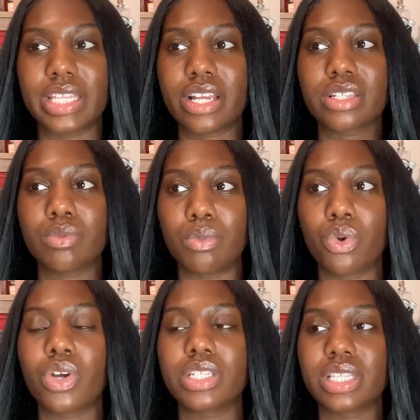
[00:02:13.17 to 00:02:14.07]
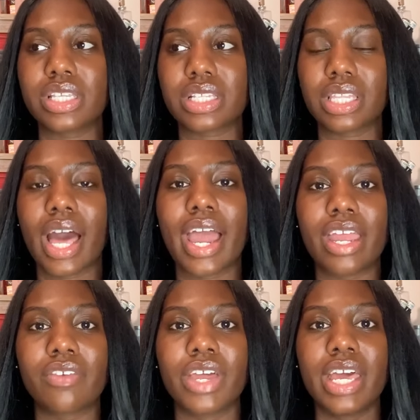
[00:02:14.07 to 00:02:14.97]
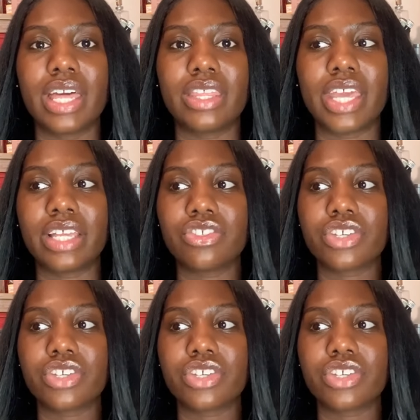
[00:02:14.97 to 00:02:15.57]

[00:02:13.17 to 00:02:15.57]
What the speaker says: There's more to this life than